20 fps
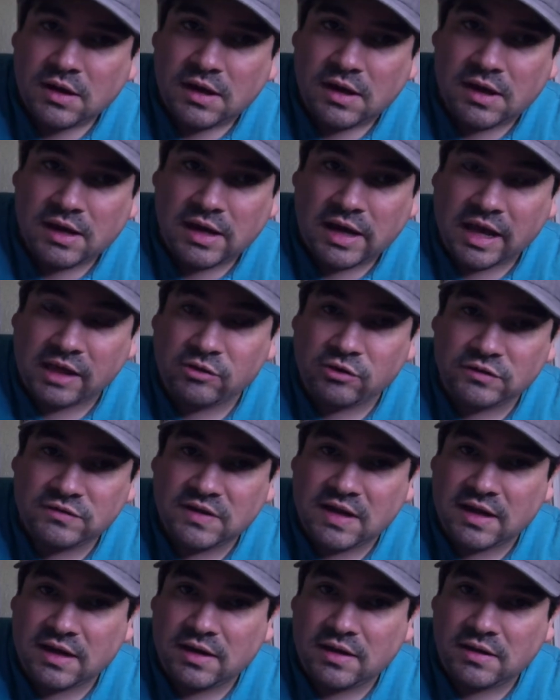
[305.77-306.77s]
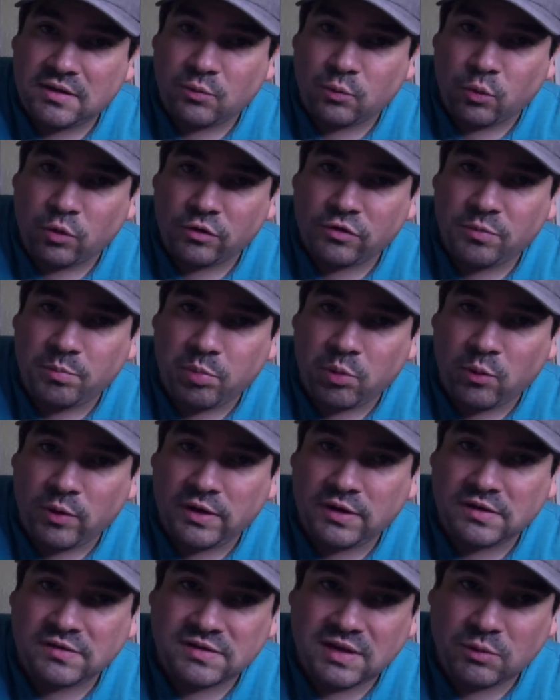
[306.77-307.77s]
I looked at Worth
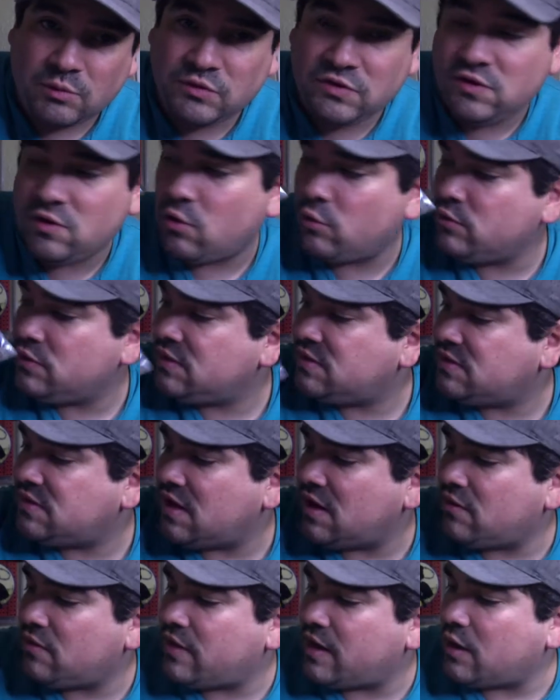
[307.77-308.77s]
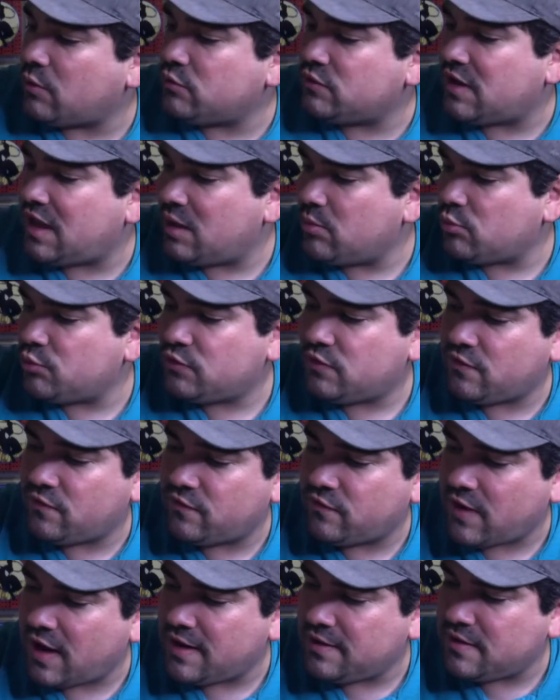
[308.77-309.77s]
Point because that was the only sale that I was able to
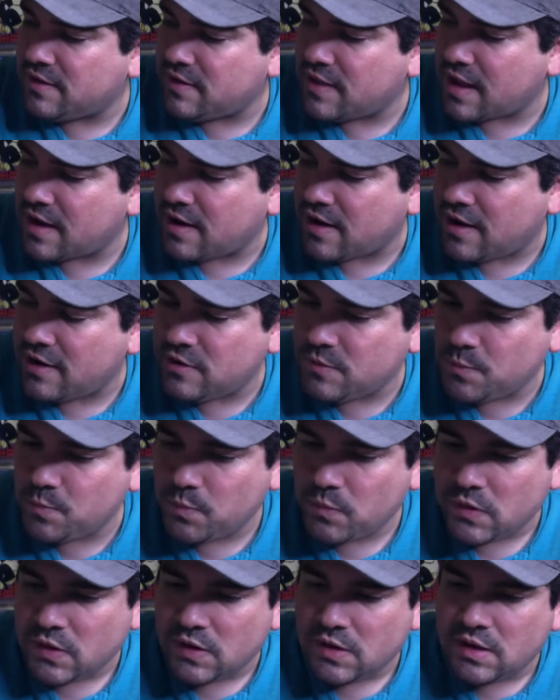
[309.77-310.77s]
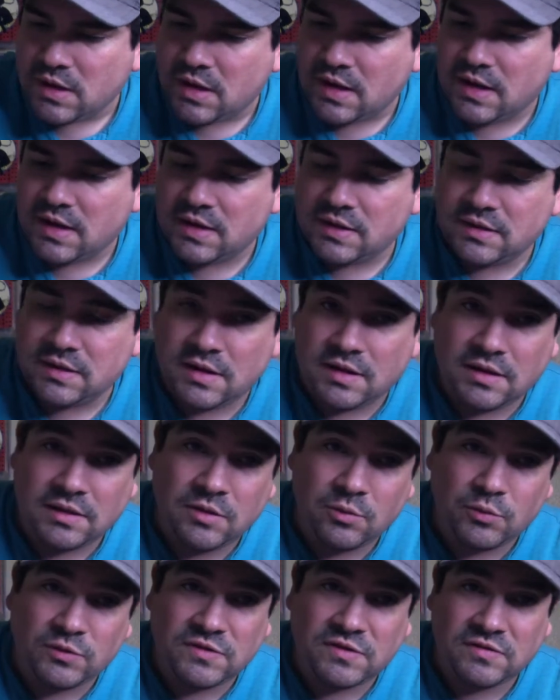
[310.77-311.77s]
find on that item, and
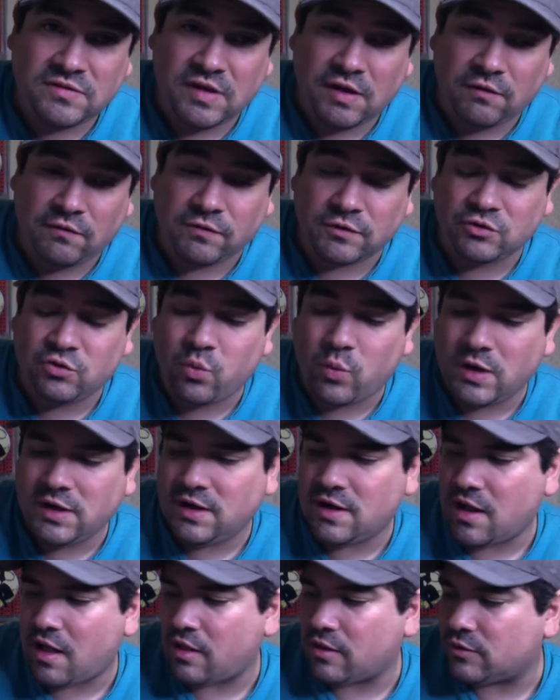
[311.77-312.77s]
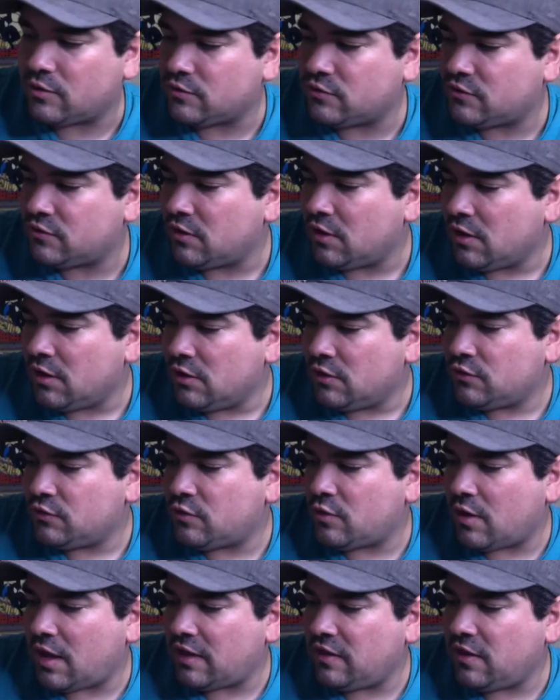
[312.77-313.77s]
there was a sale for $20.
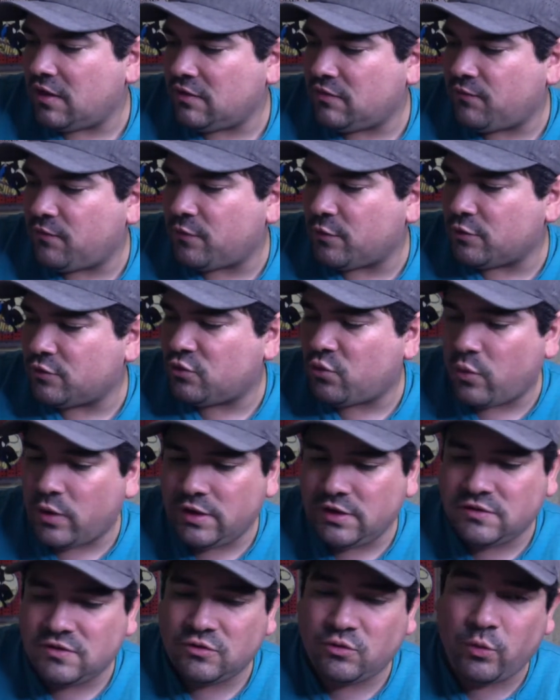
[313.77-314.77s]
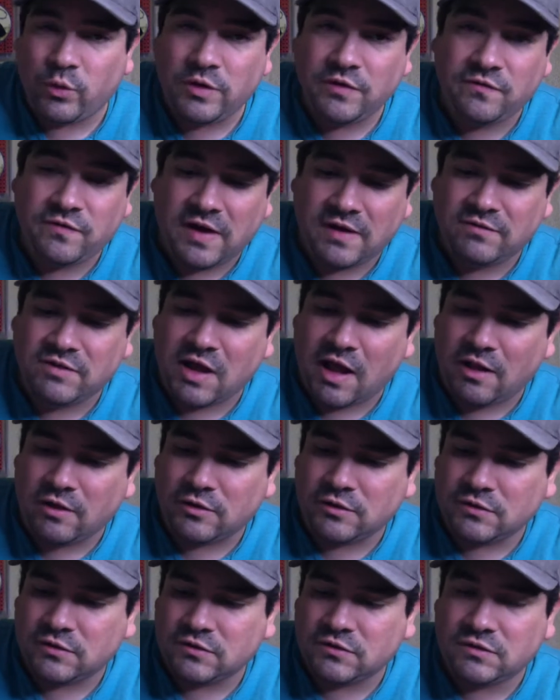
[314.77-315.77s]
So I think for $20 to
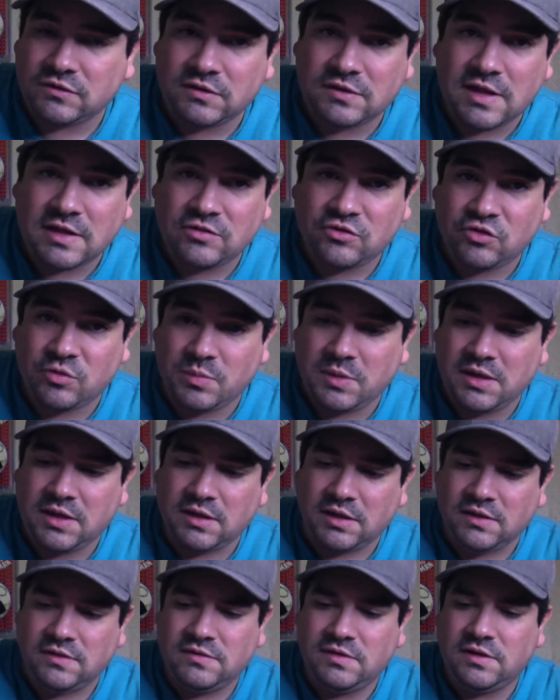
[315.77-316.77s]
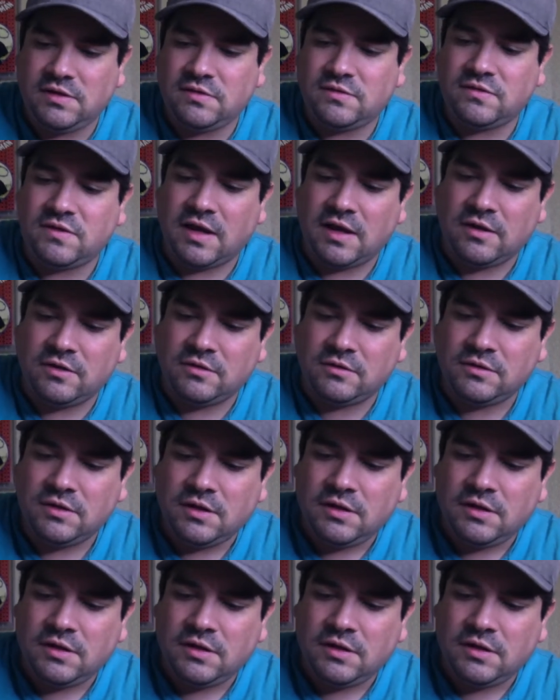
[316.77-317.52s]
$25, that should be an easy sale.